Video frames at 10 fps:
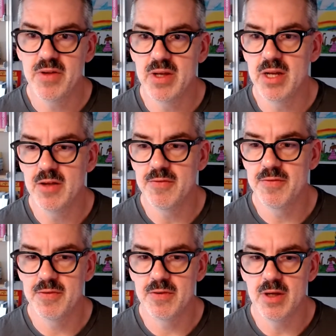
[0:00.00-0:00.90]

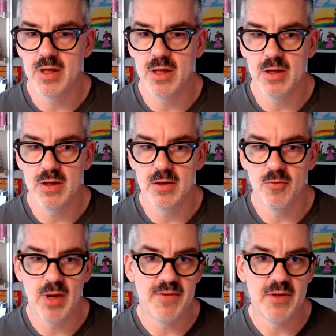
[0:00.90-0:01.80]
enough
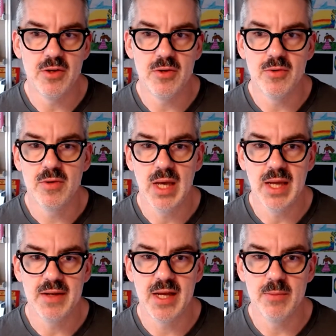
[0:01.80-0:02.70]
revenue
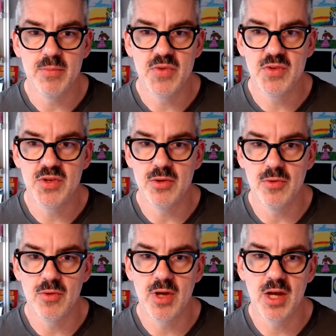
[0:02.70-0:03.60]
at times
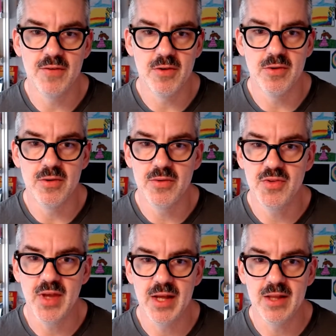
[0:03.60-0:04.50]
to cover
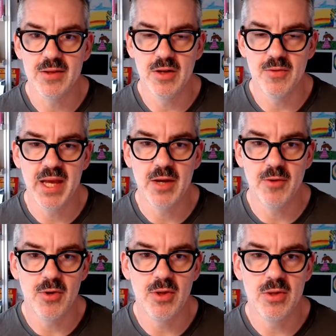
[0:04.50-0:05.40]

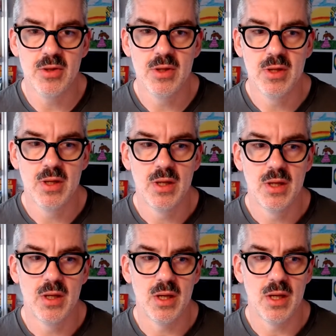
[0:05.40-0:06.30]
payroll,
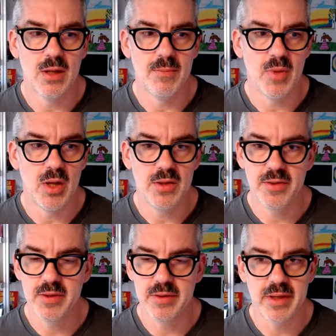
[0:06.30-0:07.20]
all of
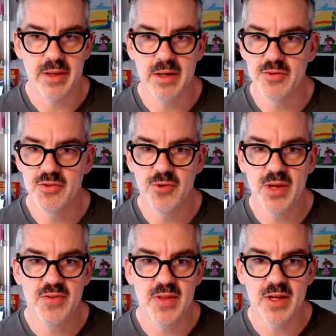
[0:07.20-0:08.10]
the kind of
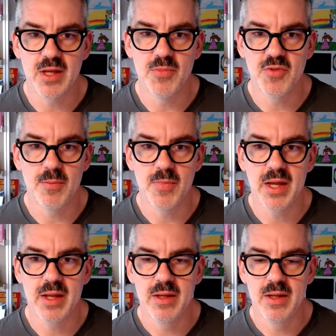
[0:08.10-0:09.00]
stress that comes from that.